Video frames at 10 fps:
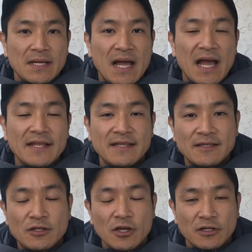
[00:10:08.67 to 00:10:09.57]
I
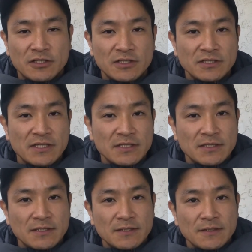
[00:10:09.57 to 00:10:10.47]
took
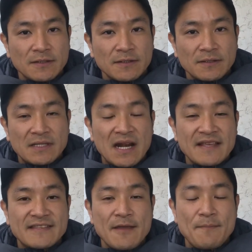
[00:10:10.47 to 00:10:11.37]
the
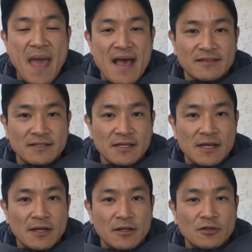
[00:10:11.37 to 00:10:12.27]
let's say path
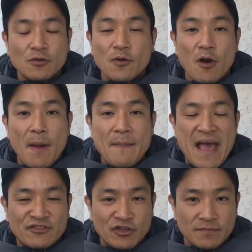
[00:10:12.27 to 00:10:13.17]
to follow my
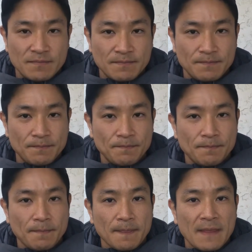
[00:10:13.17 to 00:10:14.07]
passion,
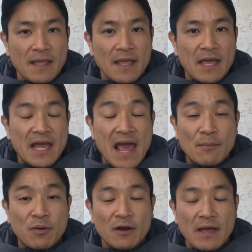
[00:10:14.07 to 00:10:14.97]
and
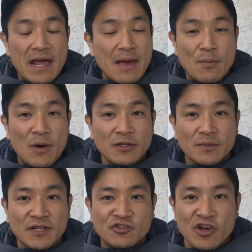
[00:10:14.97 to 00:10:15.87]
I'm proud of
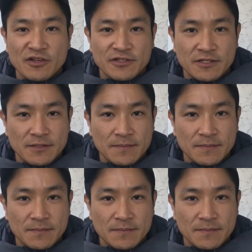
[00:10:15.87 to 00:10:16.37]
the choice.